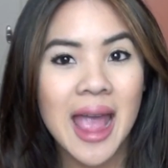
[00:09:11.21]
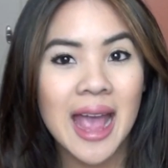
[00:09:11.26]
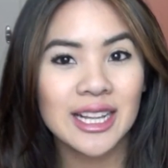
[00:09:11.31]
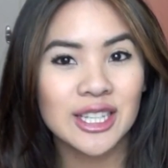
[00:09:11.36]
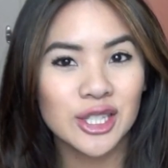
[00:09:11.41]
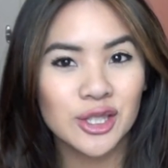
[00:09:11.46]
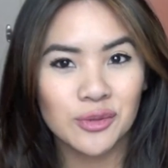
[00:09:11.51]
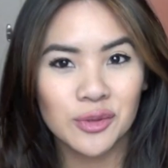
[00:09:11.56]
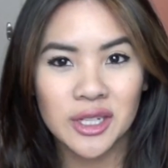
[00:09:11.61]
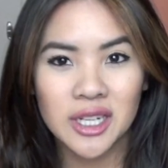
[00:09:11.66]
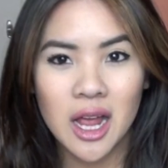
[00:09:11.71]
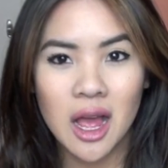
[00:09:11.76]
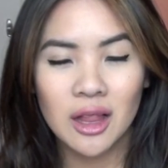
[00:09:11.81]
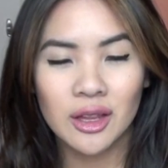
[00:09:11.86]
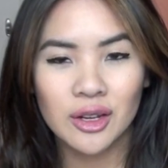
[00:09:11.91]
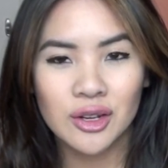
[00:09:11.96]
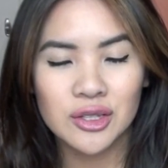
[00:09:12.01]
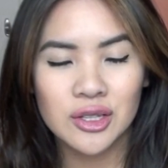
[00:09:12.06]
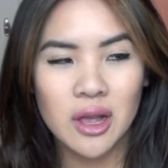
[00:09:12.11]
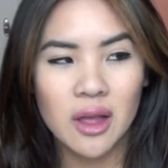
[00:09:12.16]
It's
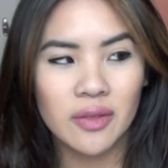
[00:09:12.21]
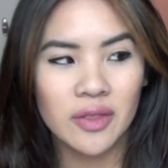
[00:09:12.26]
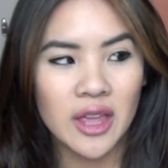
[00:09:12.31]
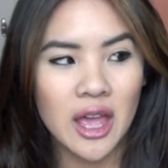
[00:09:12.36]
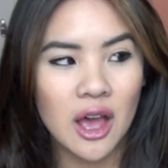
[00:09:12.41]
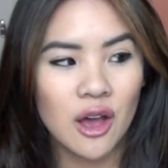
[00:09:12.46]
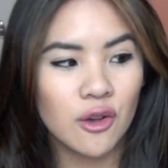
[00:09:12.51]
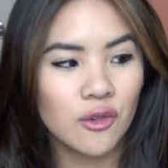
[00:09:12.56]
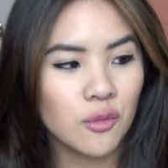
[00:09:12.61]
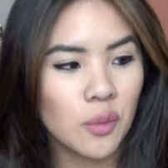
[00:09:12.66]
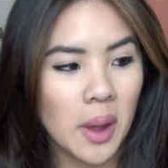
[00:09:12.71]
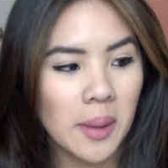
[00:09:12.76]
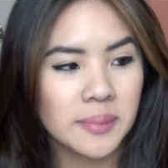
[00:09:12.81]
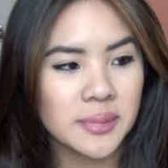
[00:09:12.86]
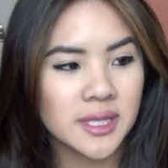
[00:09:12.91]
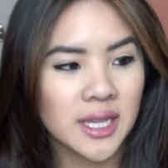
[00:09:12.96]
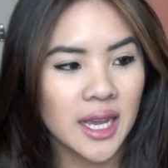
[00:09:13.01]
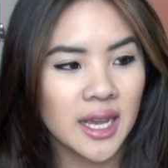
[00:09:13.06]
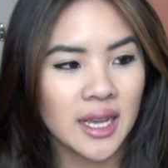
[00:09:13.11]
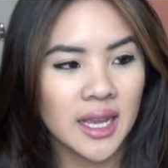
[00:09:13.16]
$3 on the e.l.f.
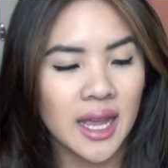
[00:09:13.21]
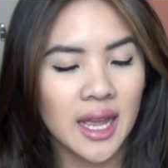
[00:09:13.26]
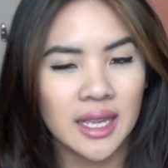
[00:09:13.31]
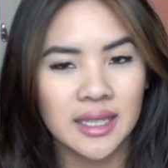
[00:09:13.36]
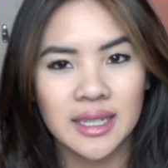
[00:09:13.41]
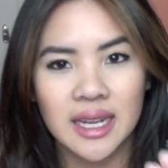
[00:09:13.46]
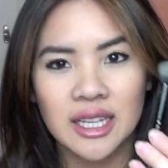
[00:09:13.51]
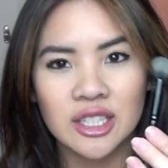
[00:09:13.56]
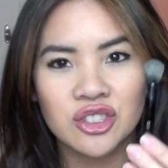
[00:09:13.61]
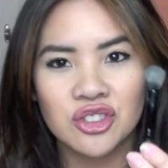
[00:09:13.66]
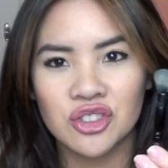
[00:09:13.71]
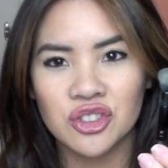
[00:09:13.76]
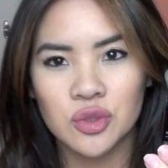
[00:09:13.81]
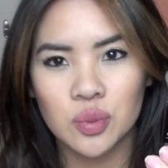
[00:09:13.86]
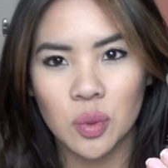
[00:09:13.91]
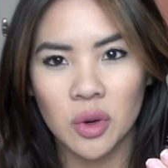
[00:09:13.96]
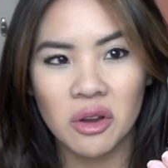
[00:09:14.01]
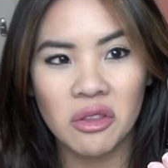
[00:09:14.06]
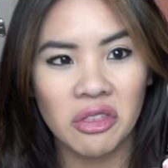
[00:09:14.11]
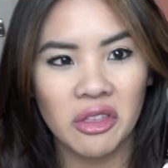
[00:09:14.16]
website, and it's
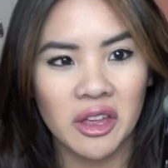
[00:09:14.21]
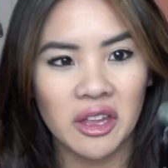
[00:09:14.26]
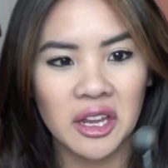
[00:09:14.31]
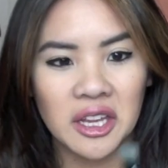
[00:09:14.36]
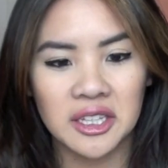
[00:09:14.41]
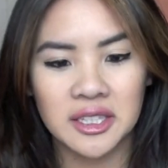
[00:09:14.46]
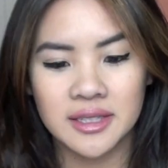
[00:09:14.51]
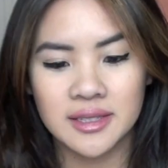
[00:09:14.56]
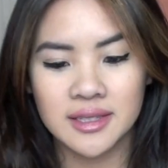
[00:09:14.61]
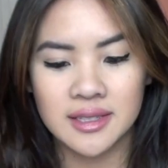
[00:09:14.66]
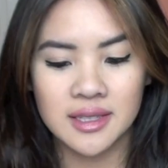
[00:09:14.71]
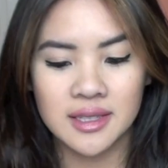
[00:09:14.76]
just worth it.